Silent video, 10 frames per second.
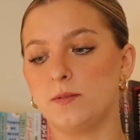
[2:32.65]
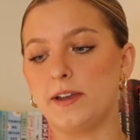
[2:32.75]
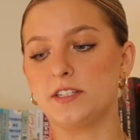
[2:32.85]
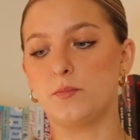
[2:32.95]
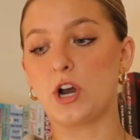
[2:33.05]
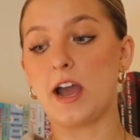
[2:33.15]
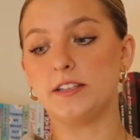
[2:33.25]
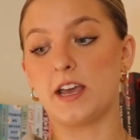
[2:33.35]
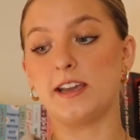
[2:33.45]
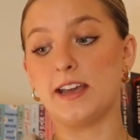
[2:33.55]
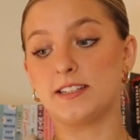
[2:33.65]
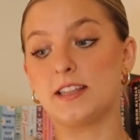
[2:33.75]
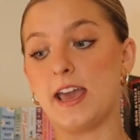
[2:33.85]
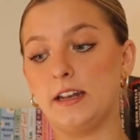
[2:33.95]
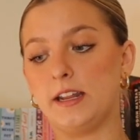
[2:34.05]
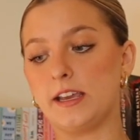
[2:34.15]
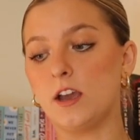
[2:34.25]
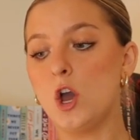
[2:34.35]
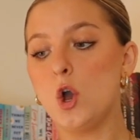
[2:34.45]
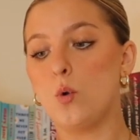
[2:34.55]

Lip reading: To my surprise, I guessed the ending,